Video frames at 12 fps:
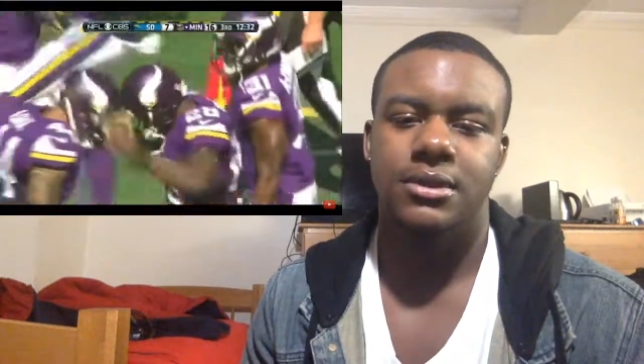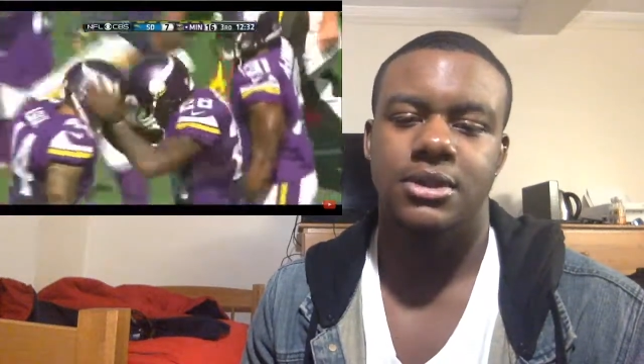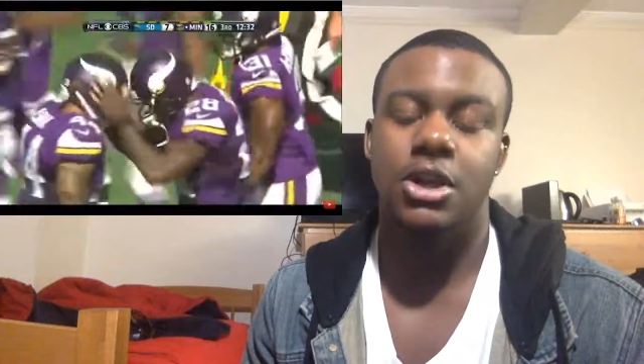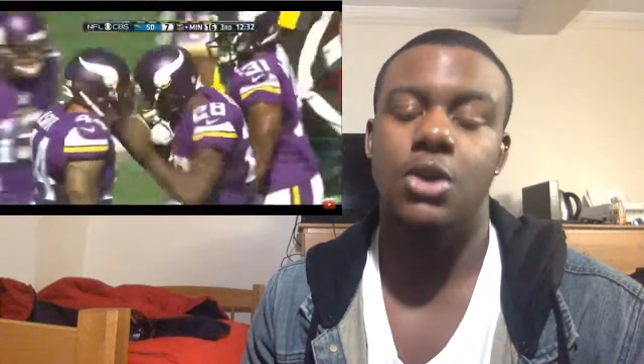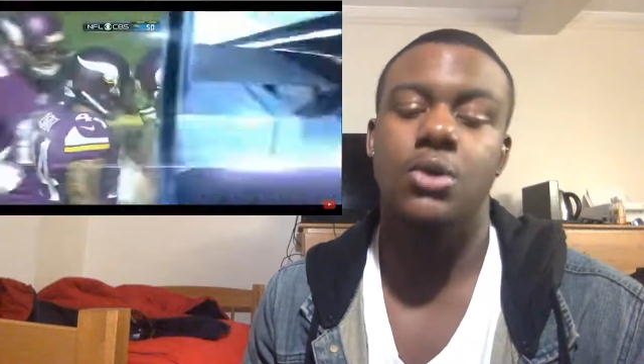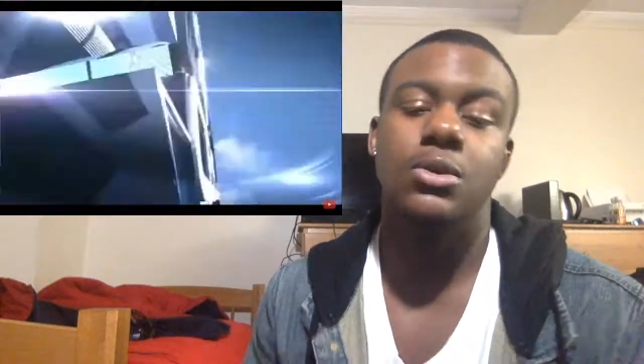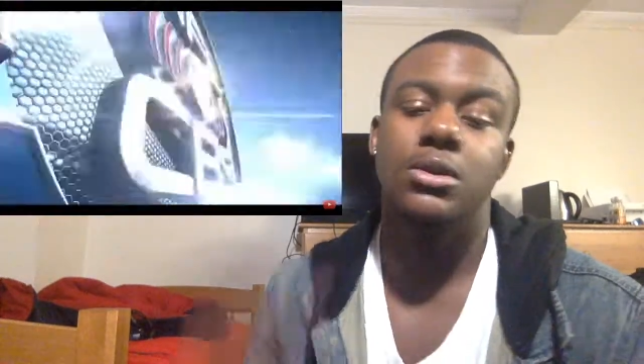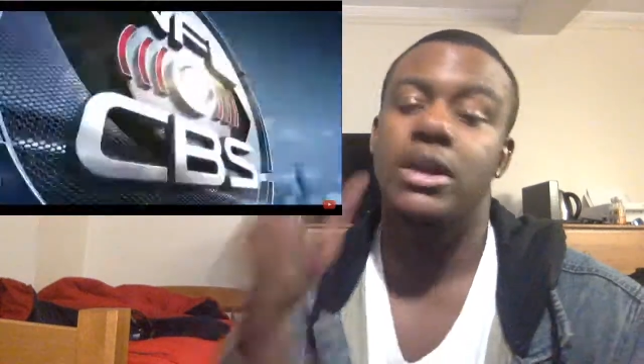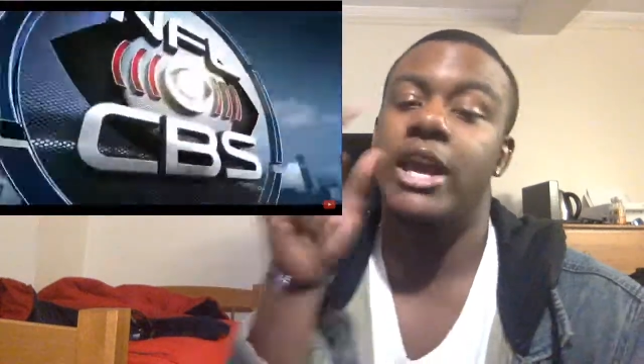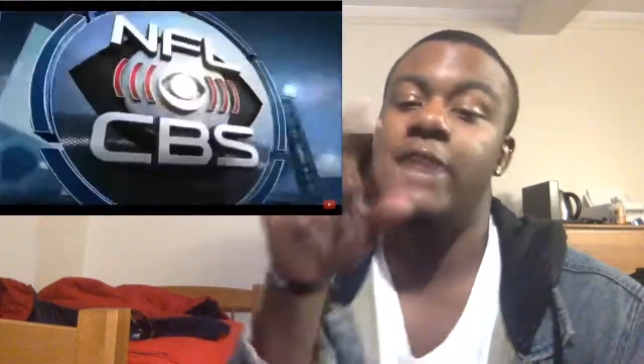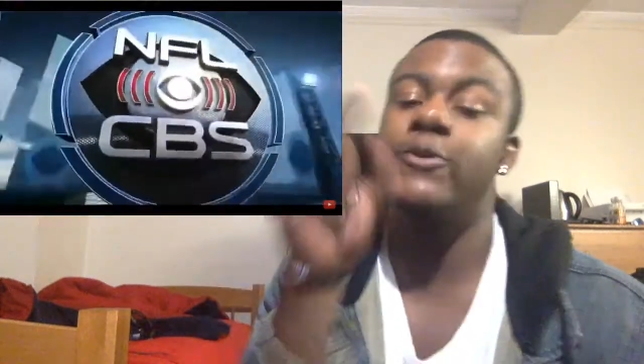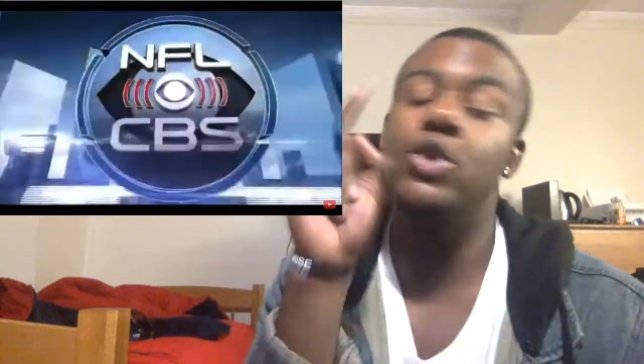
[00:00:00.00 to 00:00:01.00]
So
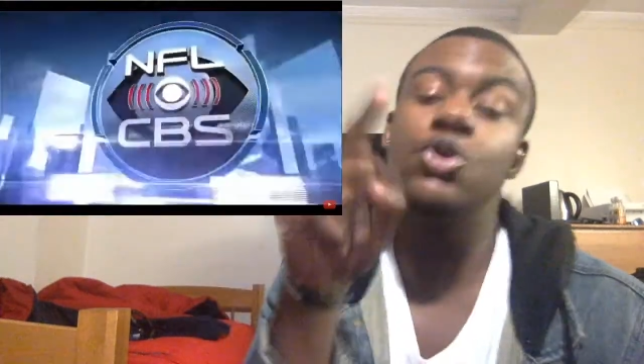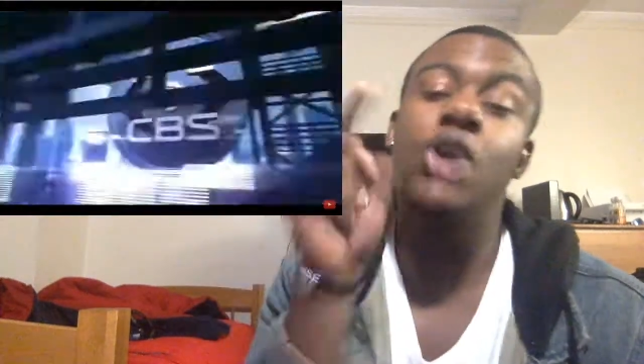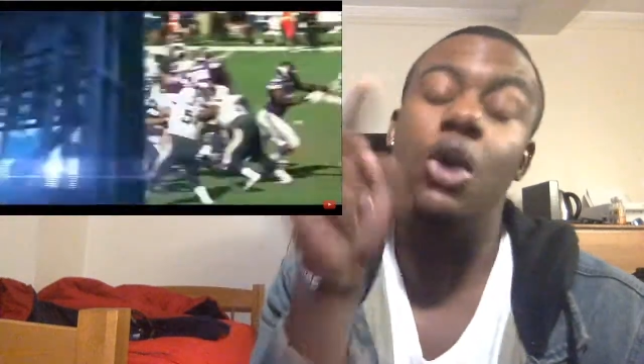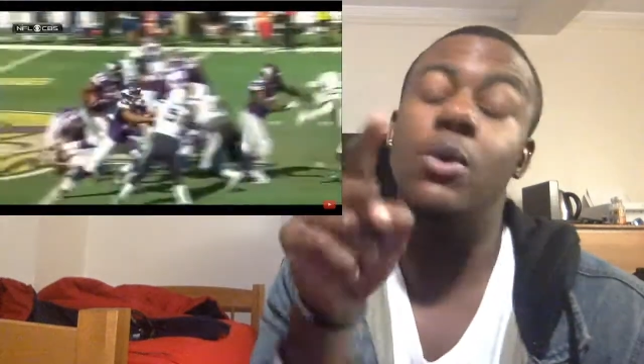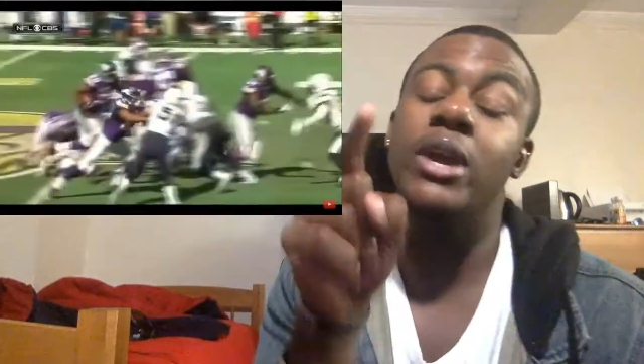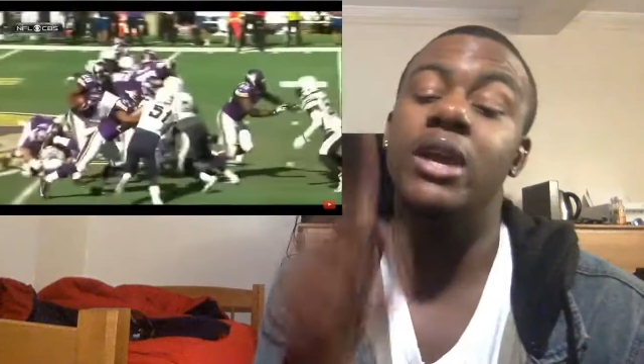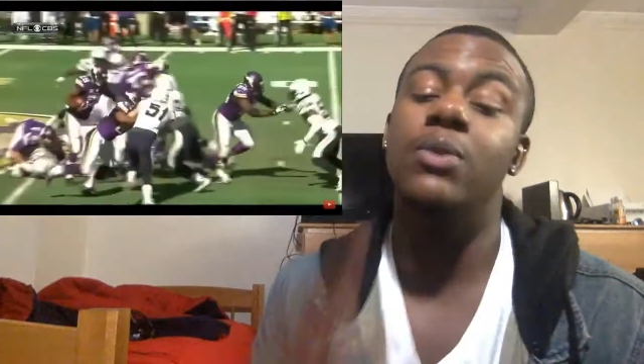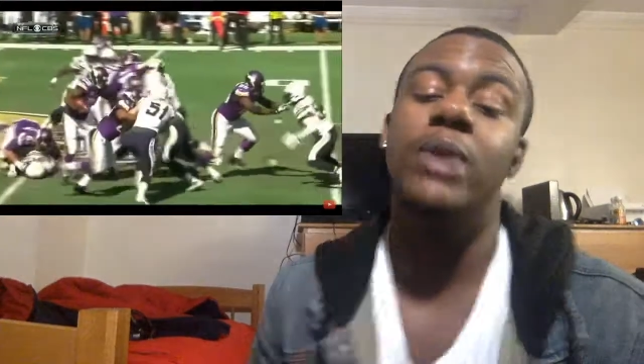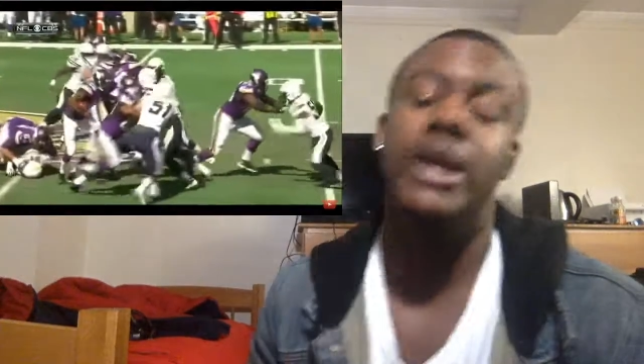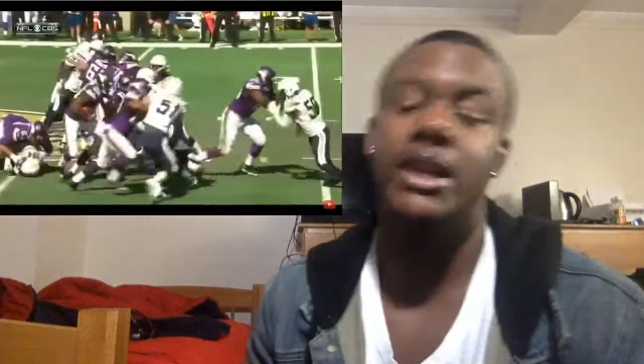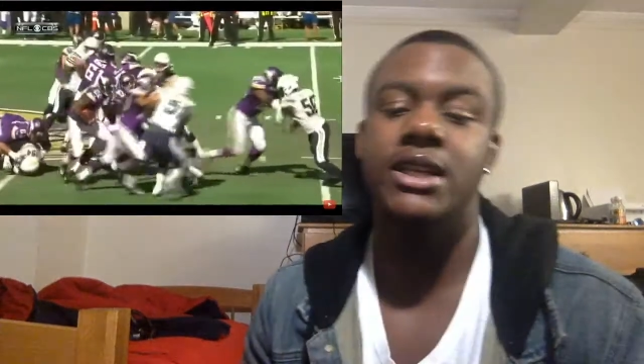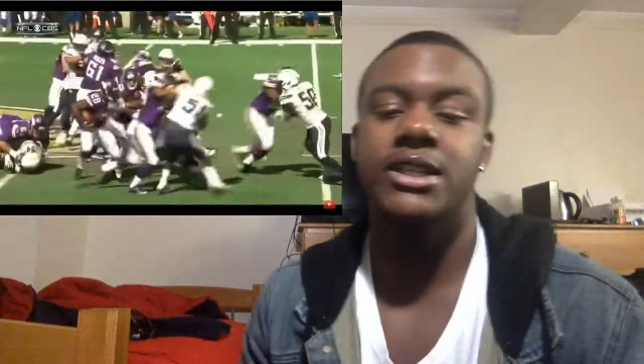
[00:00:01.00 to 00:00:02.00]
if you know where he
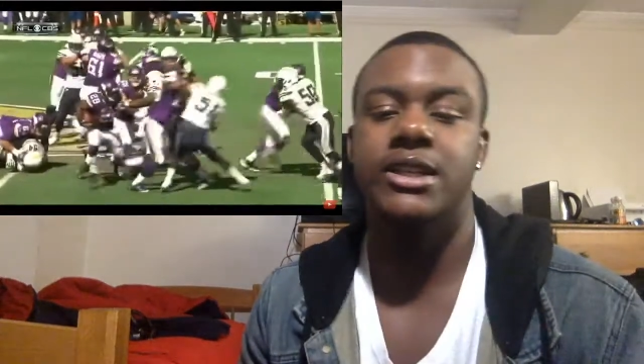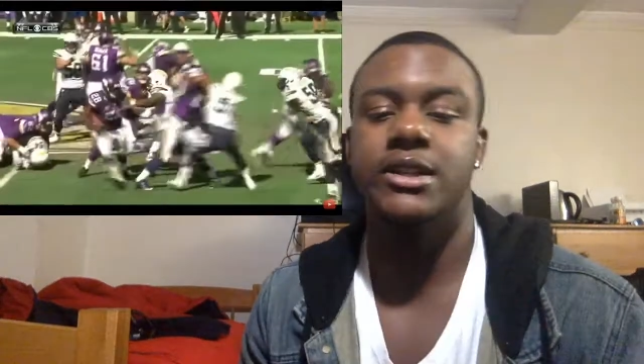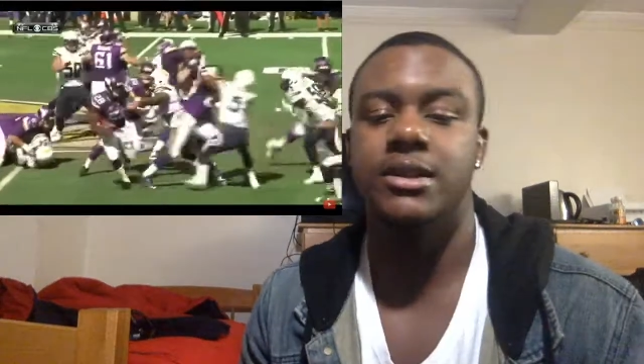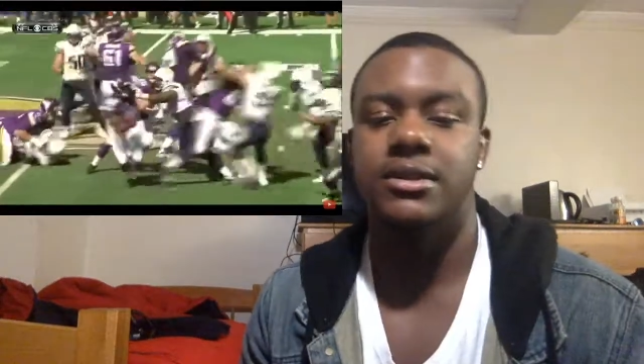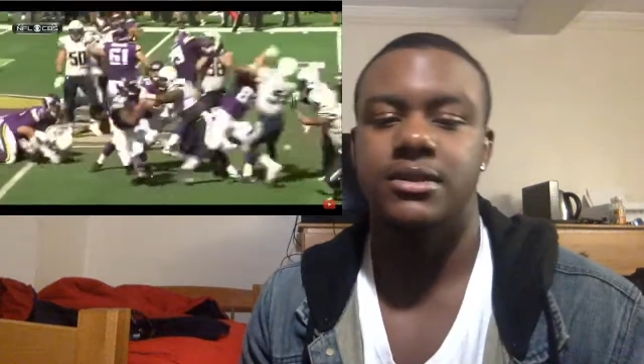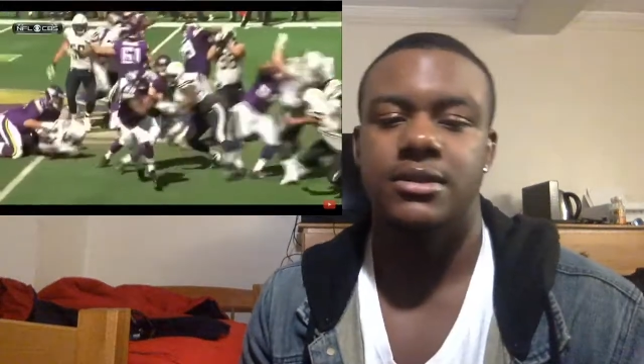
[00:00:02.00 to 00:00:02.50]
went this year,